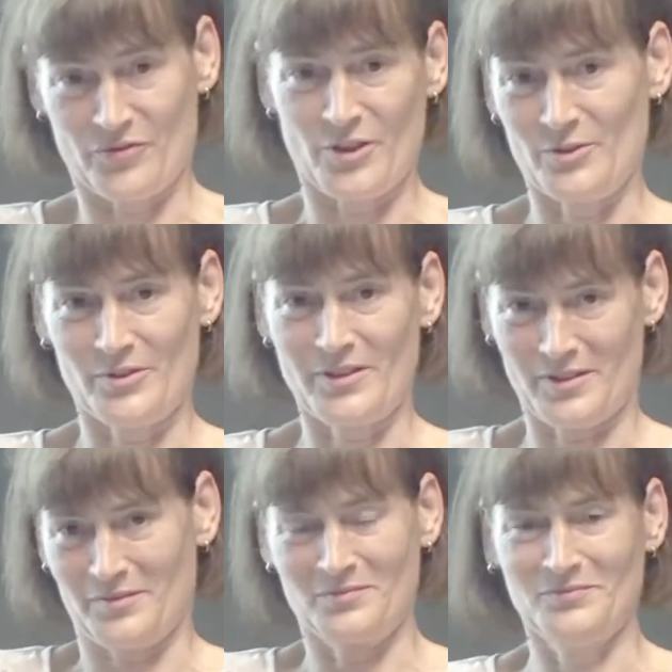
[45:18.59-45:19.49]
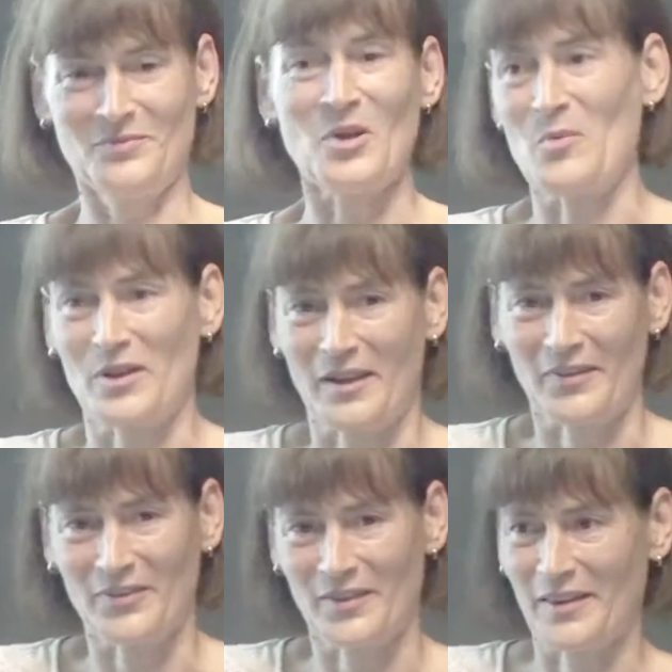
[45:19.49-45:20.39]
for you, that's nobody
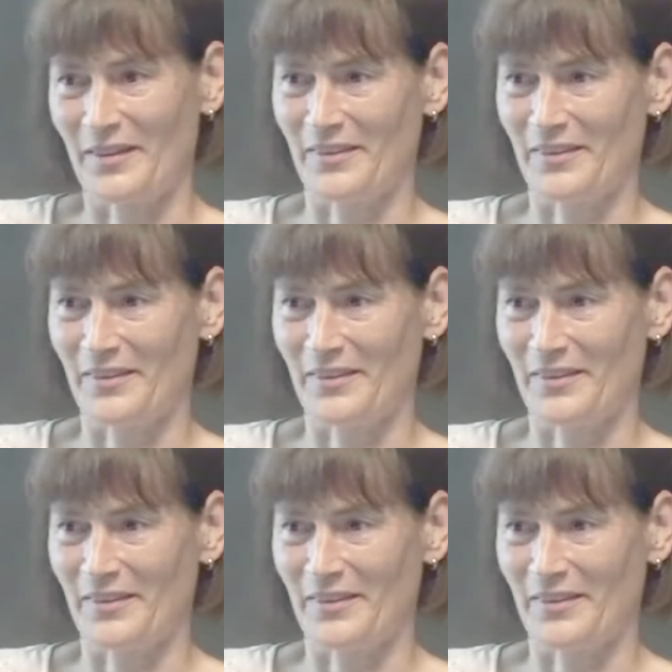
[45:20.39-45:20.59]
can say.